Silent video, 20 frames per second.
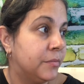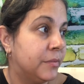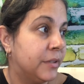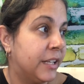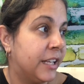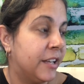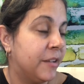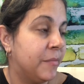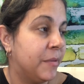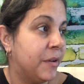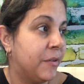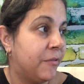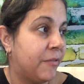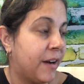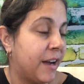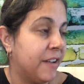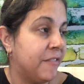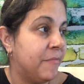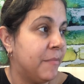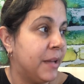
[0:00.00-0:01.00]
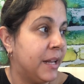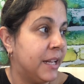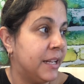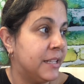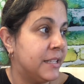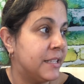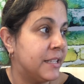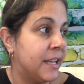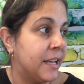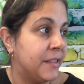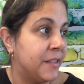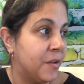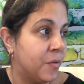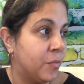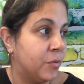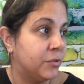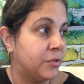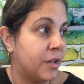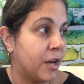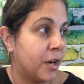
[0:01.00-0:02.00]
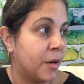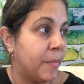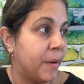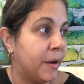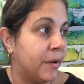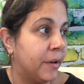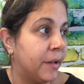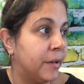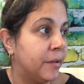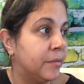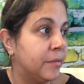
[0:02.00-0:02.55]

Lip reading: Give me 5 minutes and then we'll talk about it.